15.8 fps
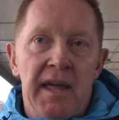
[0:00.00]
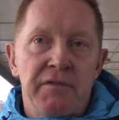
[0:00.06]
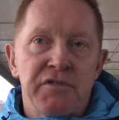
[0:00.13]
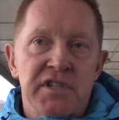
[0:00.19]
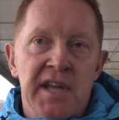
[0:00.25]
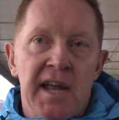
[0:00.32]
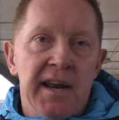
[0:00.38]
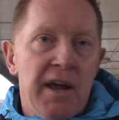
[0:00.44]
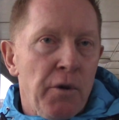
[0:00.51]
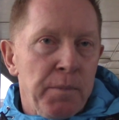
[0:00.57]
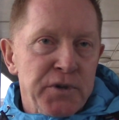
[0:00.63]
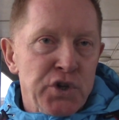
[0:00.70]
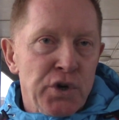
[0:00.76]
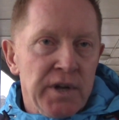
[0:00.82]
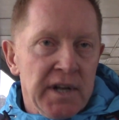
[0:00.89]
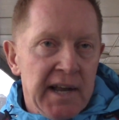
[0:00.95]
have to take that
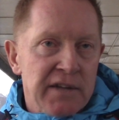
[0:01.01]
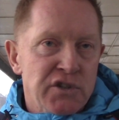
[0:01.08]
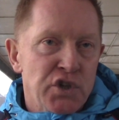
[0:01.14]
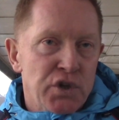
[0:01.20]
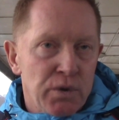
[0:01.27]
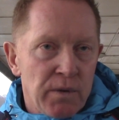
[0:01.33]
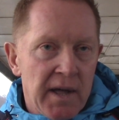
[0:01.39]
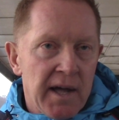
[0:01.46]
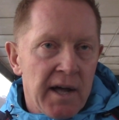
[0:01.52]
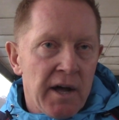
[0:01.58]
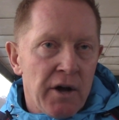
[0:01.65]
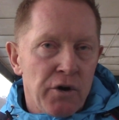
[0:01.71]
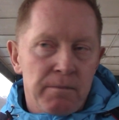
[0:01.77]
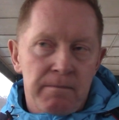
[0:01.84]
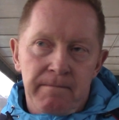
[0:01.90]
opportunity now to do that at home.